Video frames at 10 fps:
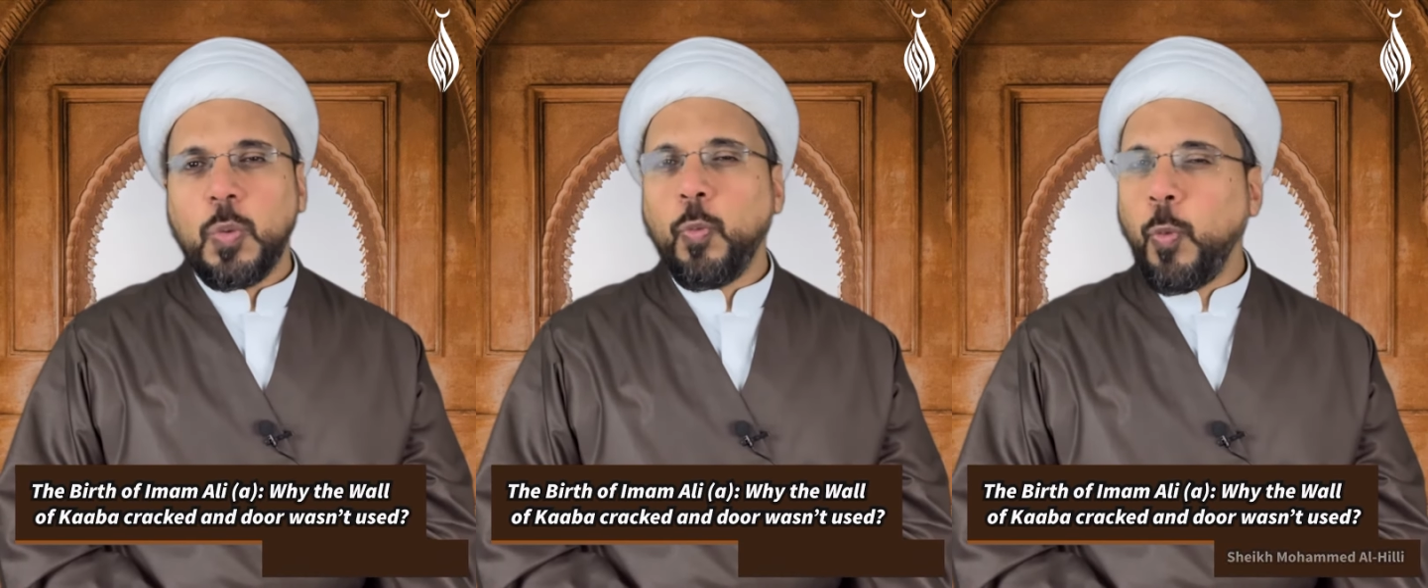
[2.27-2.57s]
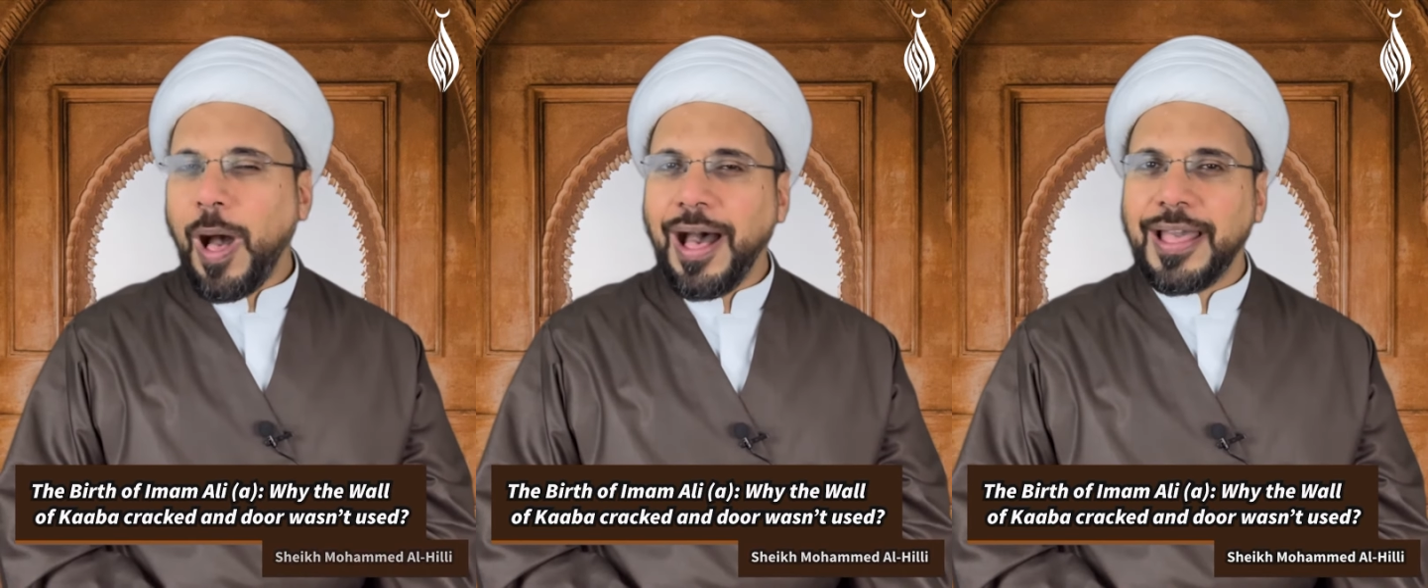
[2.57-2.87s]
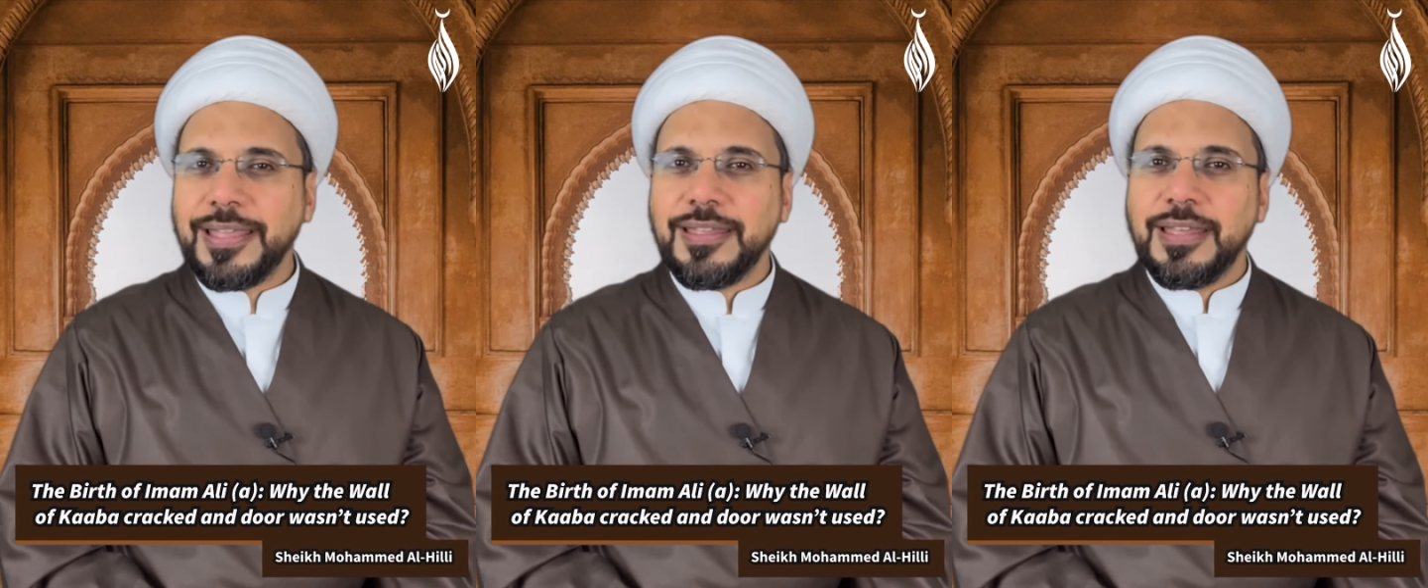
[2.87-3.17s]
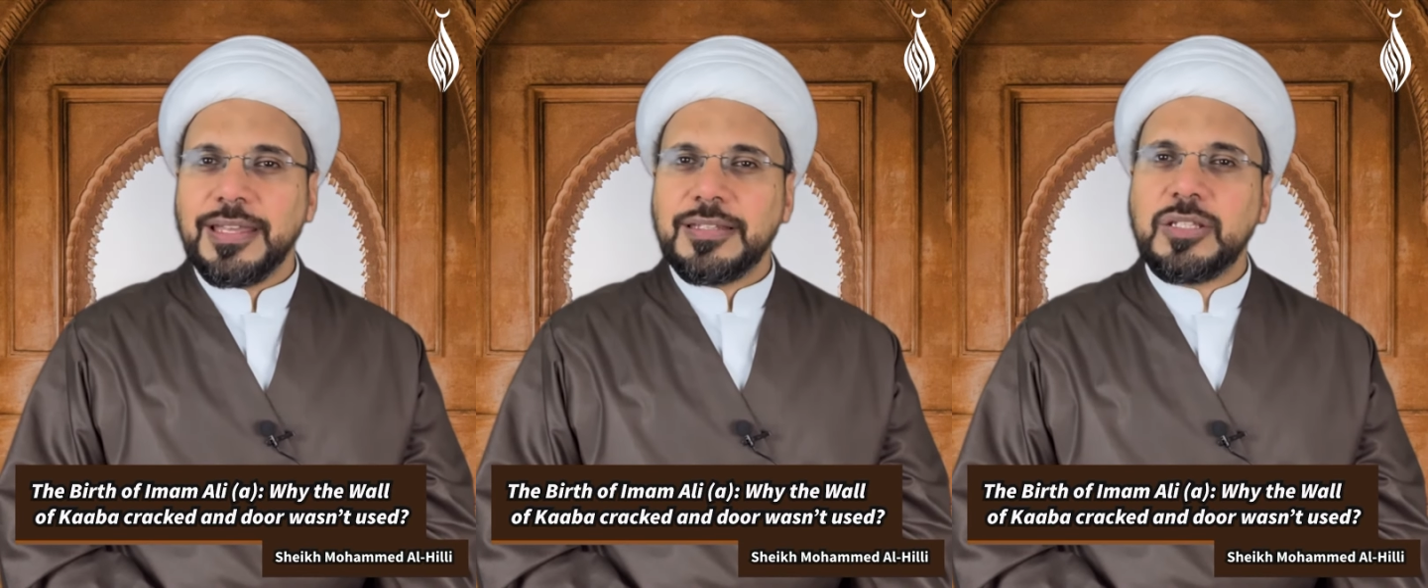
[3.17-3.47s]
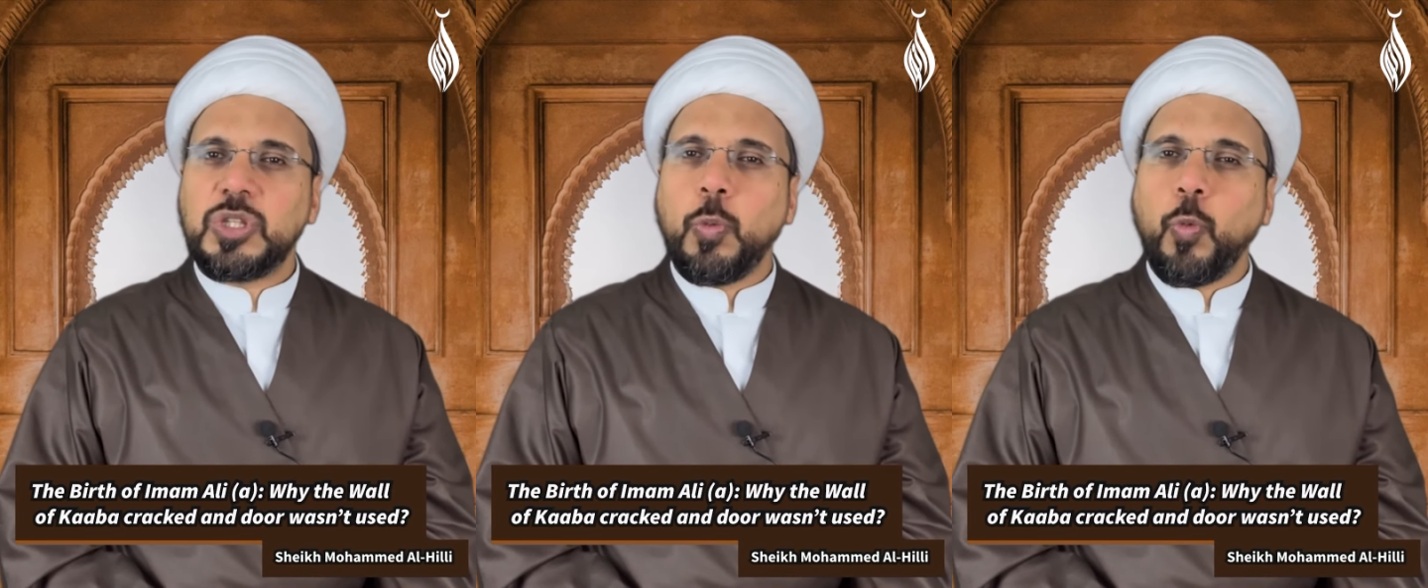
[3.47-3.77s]
Why
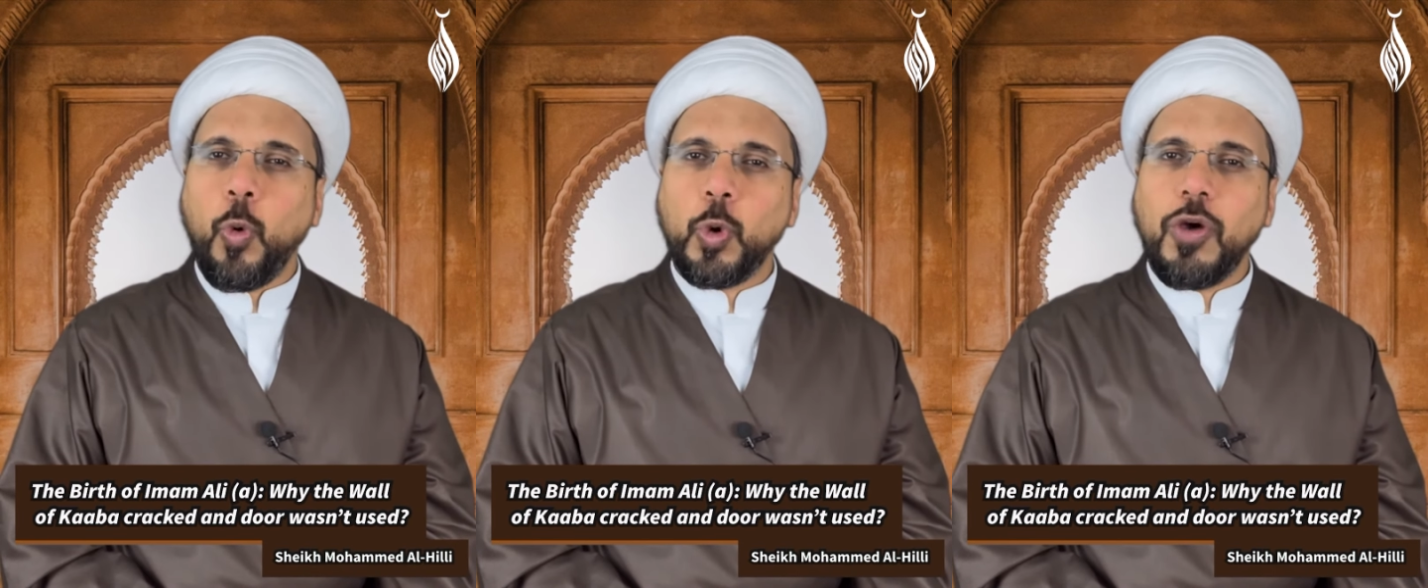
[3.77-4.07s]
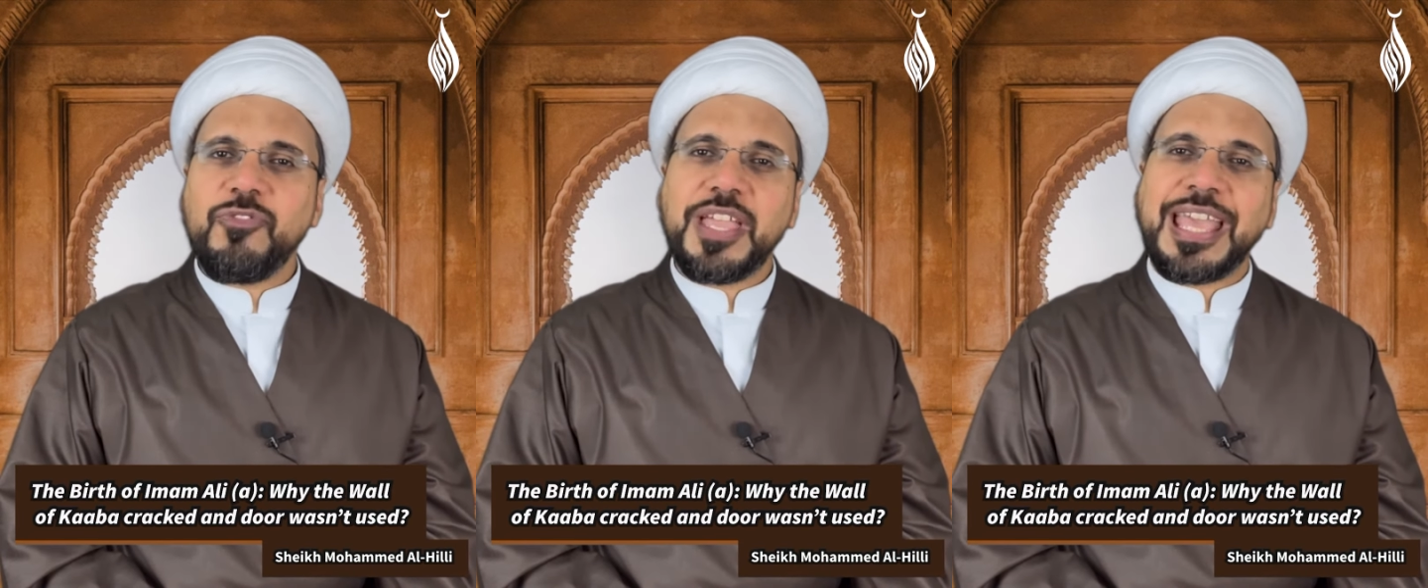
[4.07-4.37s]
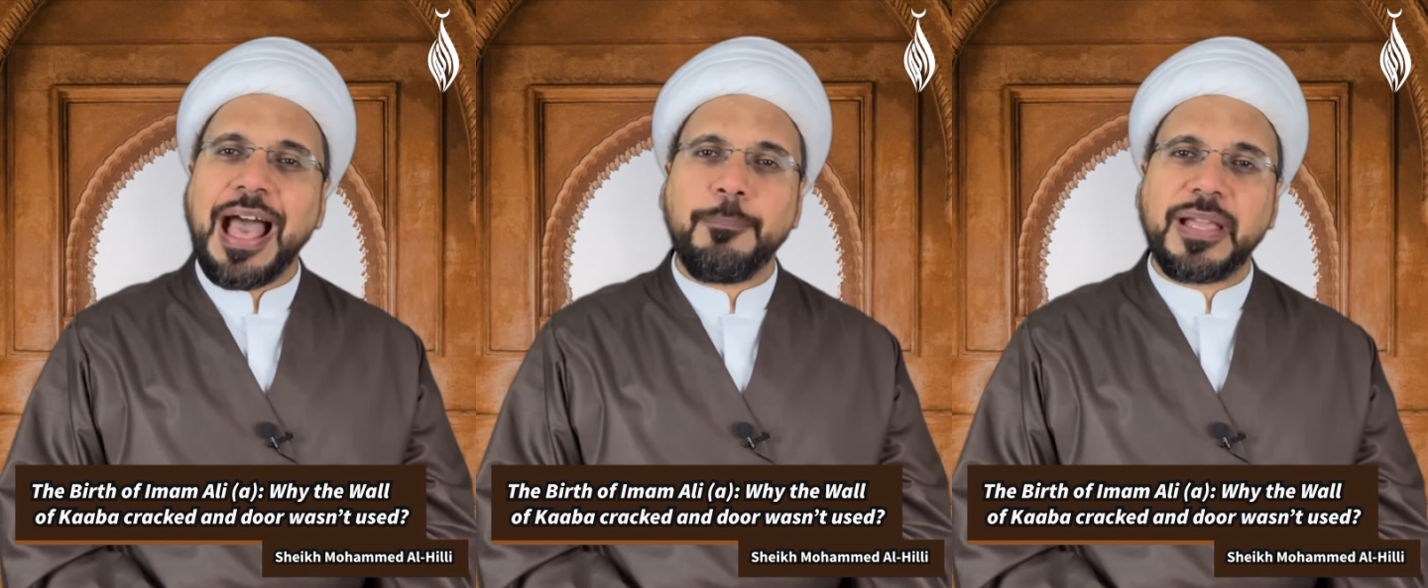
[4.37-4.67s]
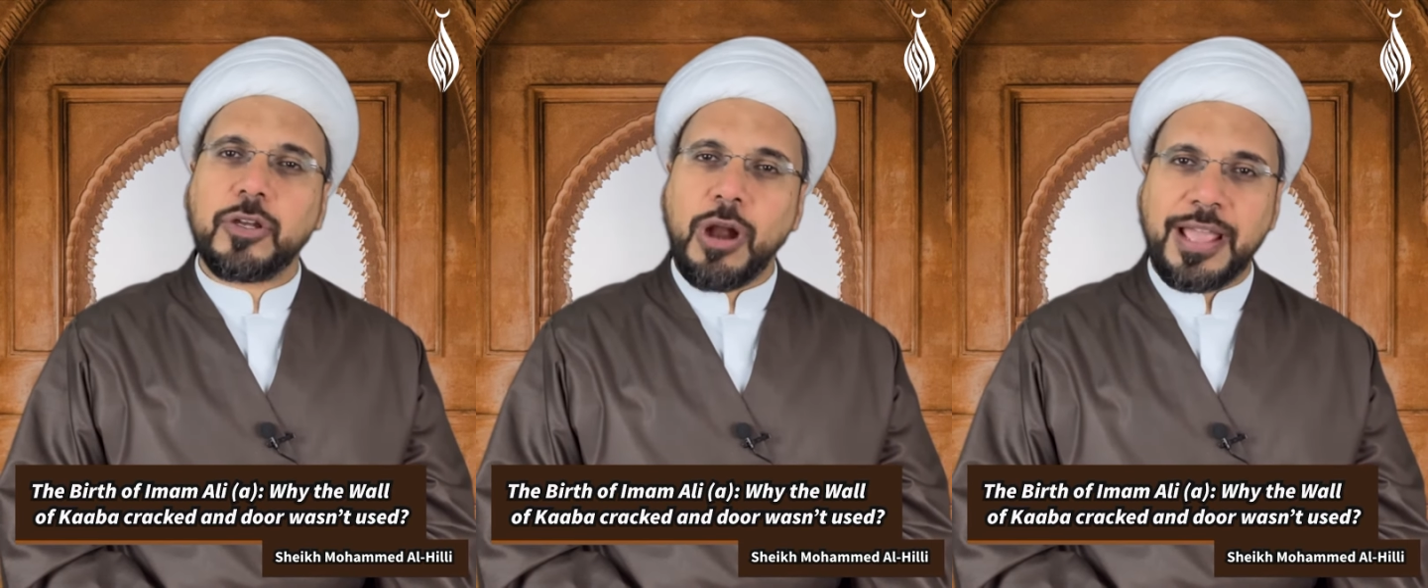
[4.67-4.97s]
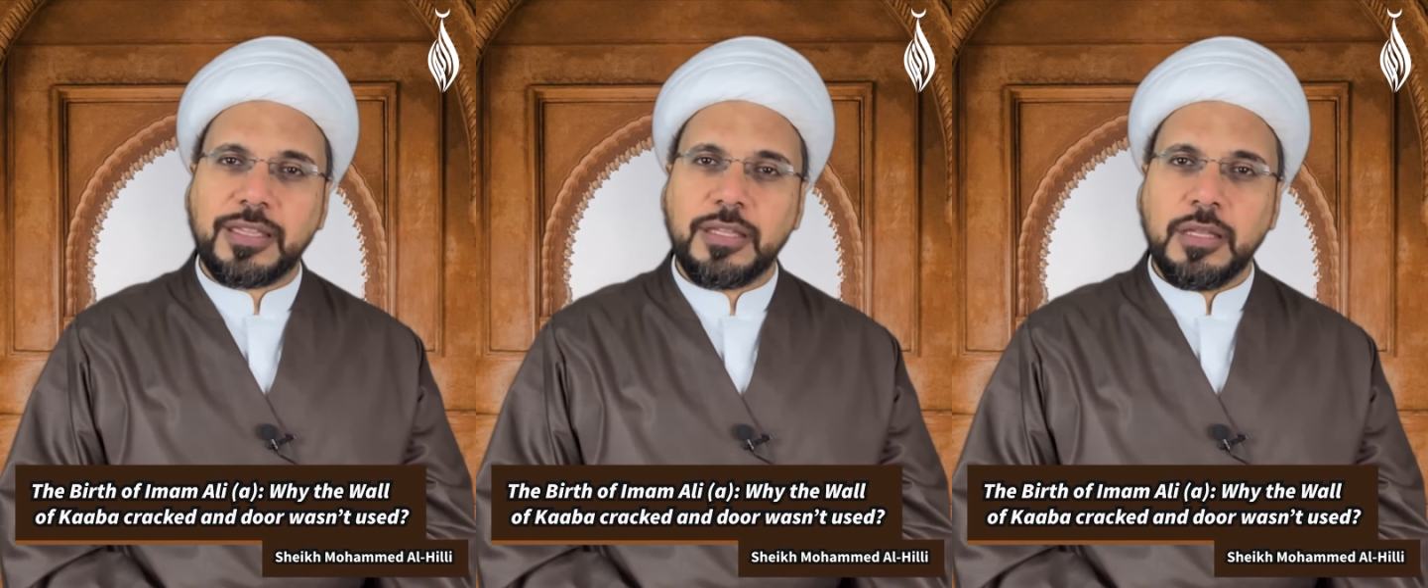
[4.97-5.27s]
did the wall of the Kaaba
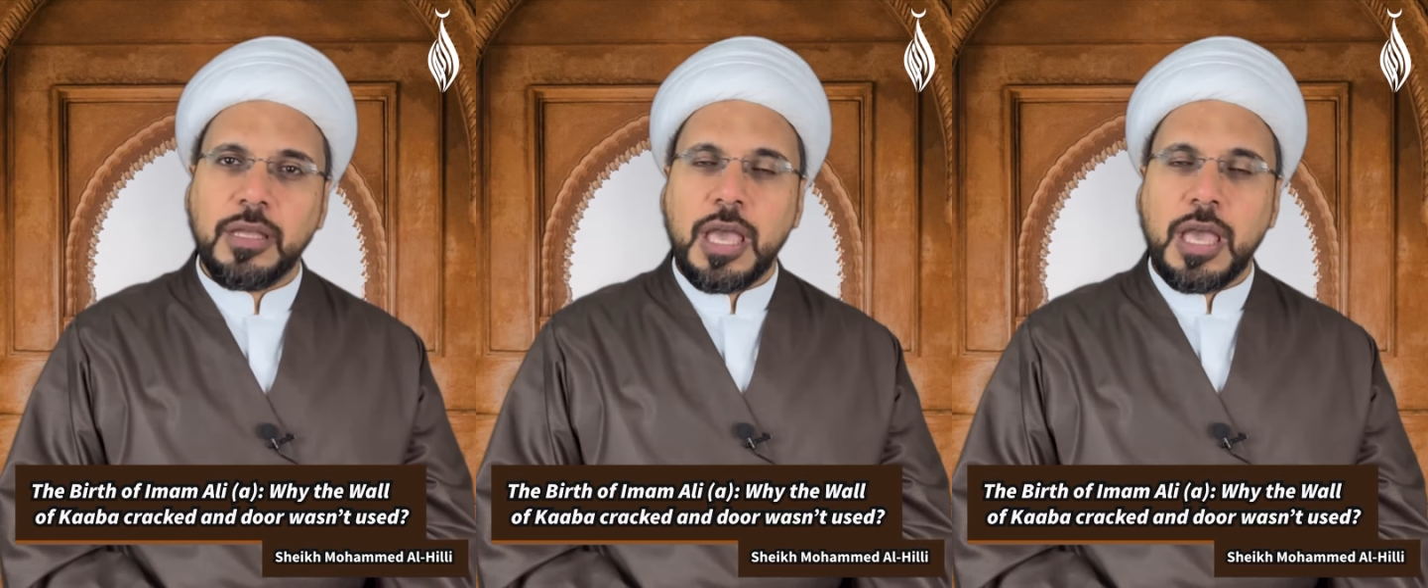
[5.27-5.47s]
crack